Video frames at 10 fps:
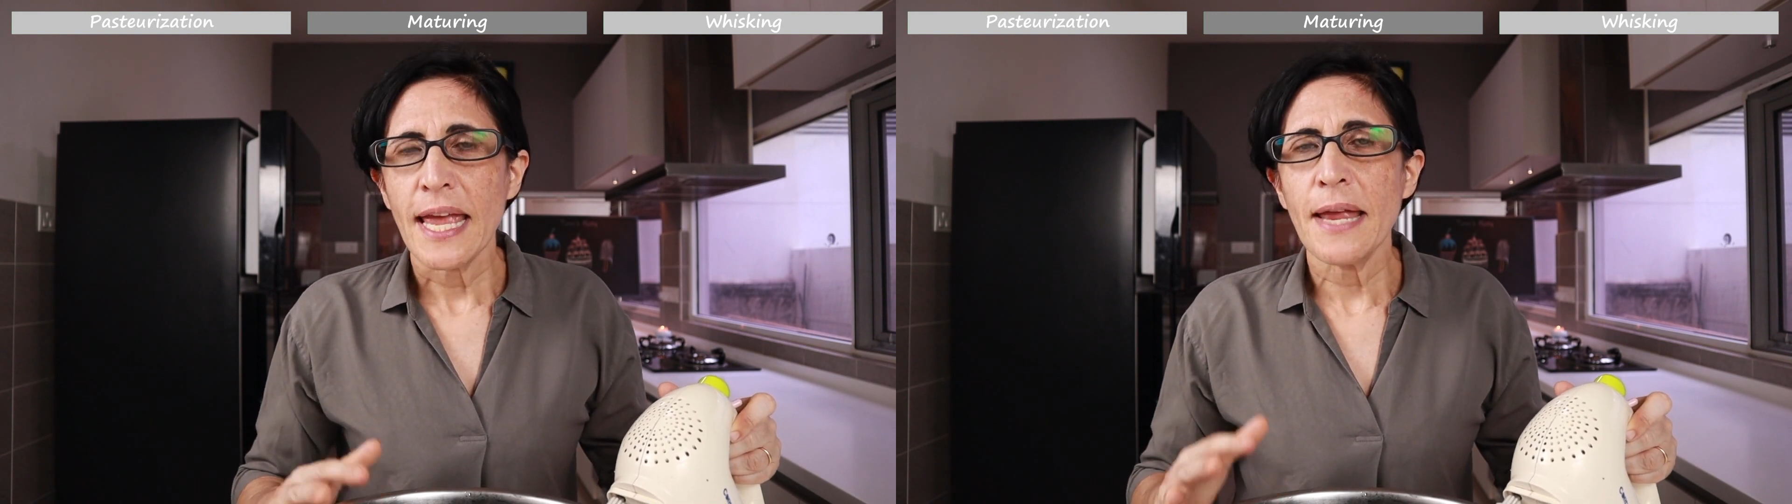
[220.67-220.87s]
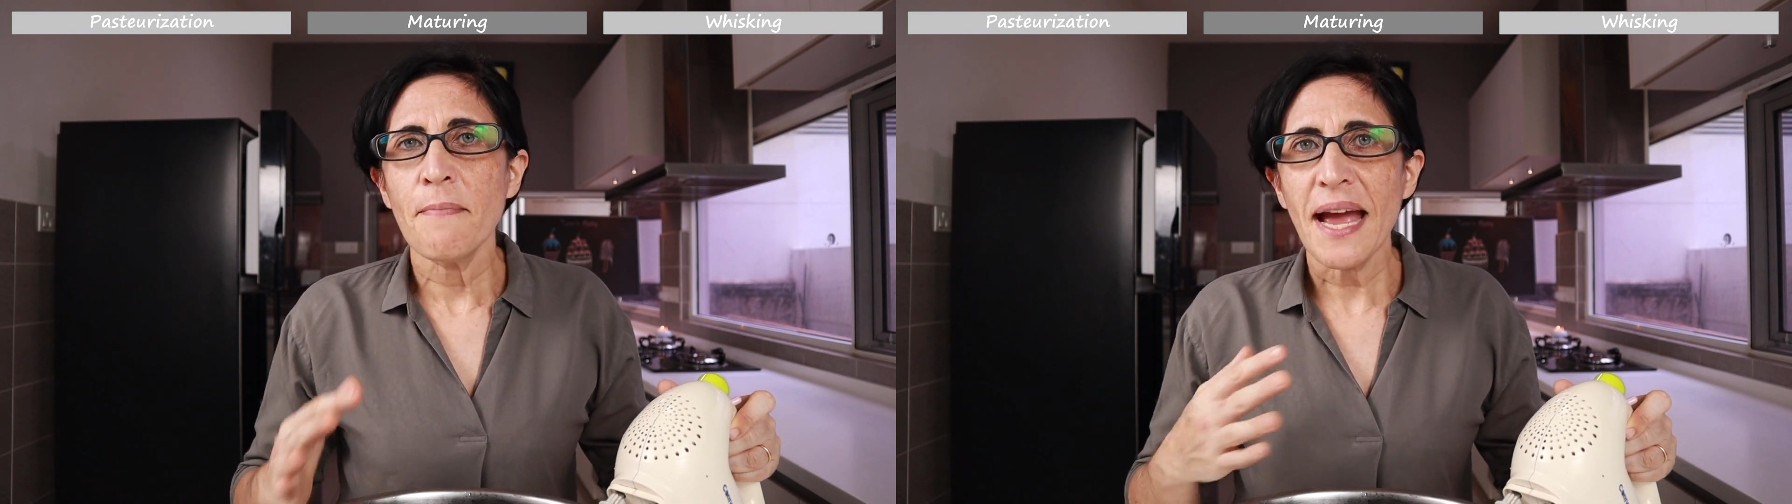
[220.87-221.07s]

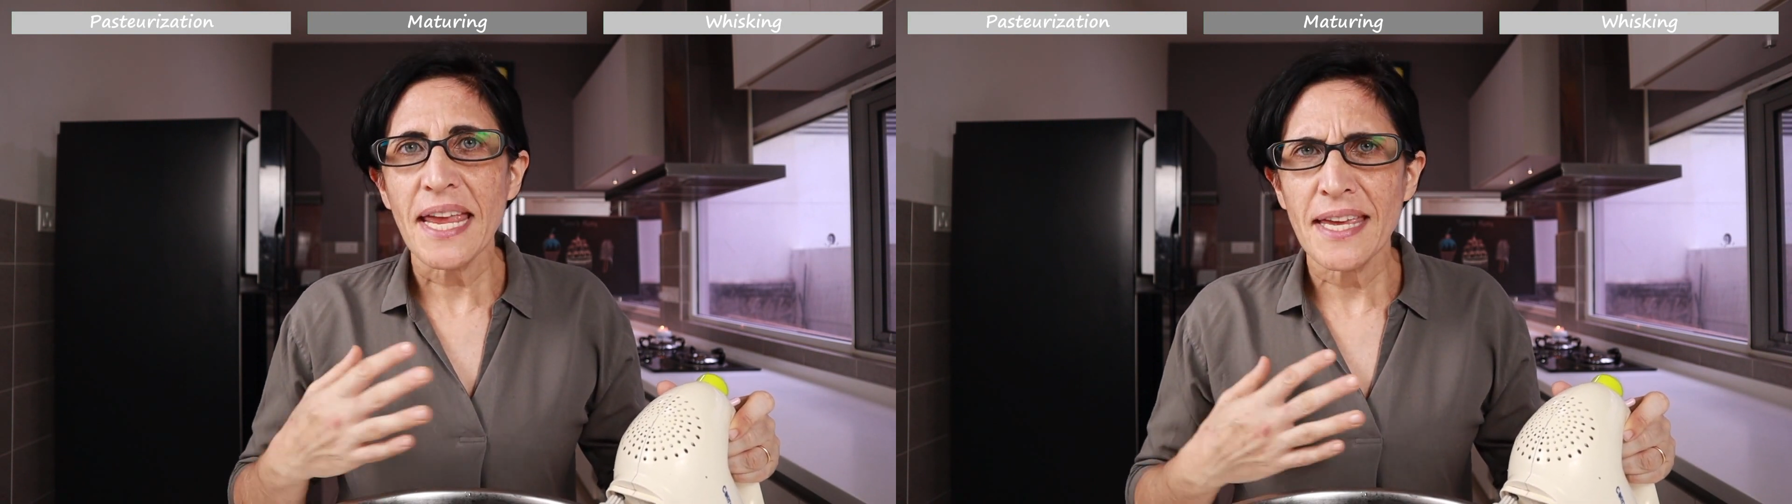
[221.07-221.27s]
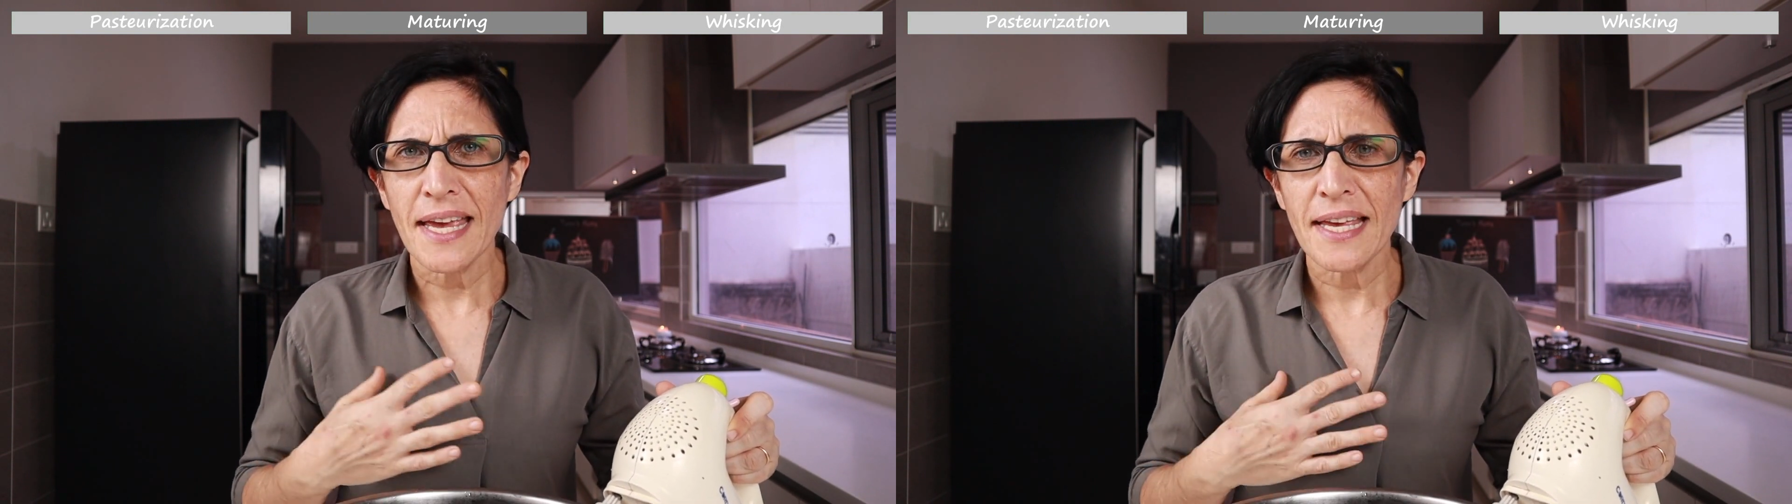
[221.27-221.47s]
In
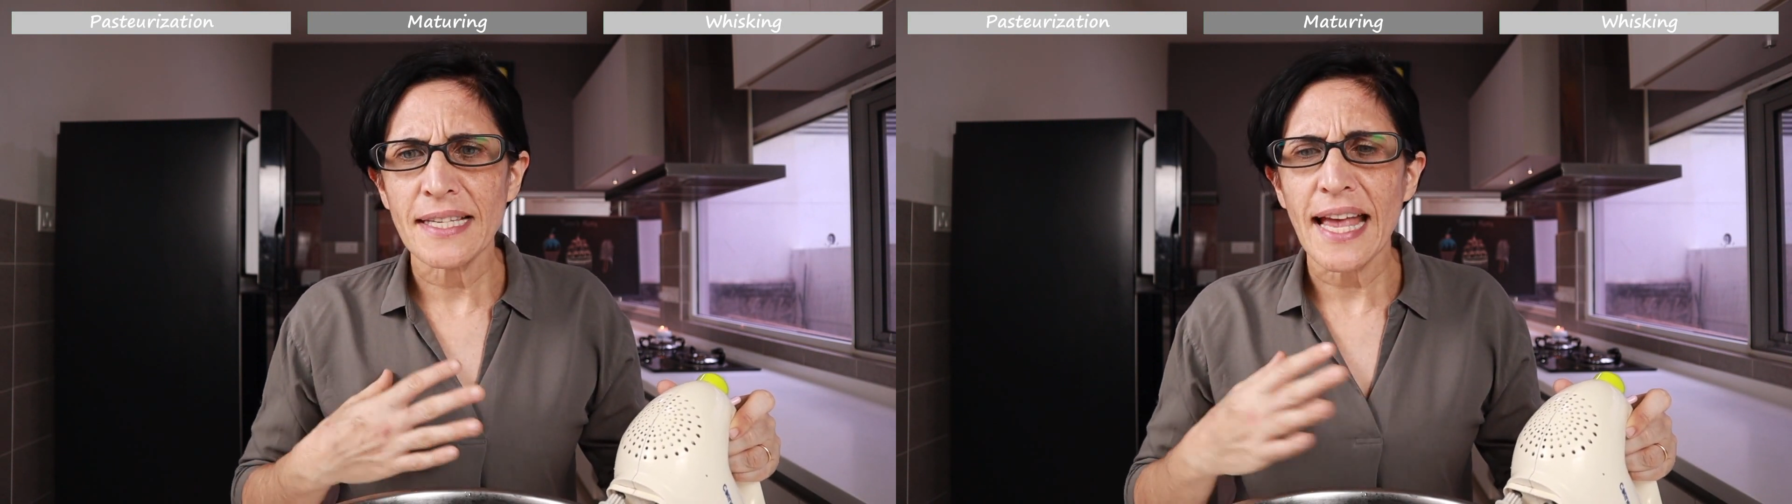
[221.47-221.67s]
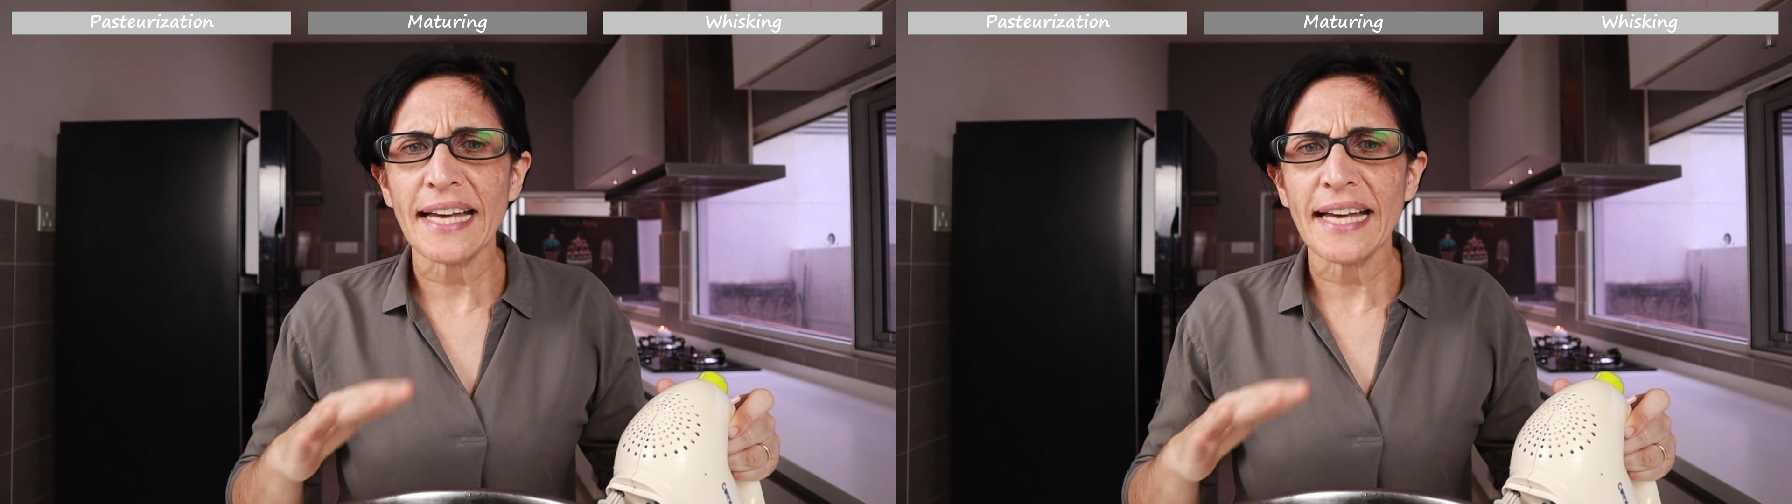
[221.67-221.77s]
my case,